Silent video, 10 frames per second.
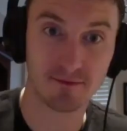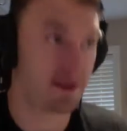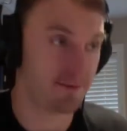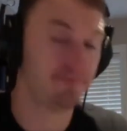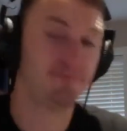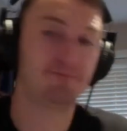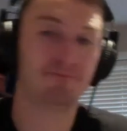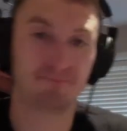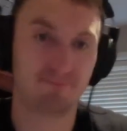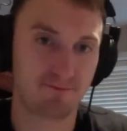Some men say,
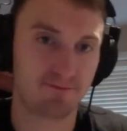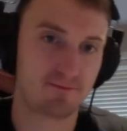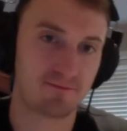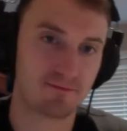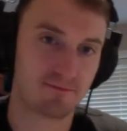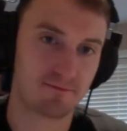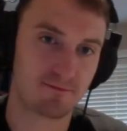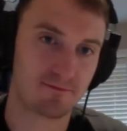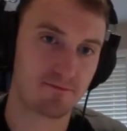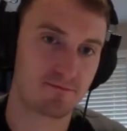oh, woman
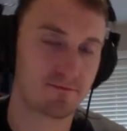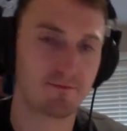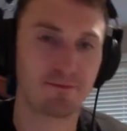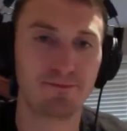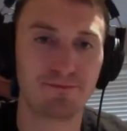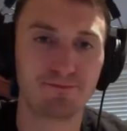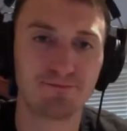here. I mean, don't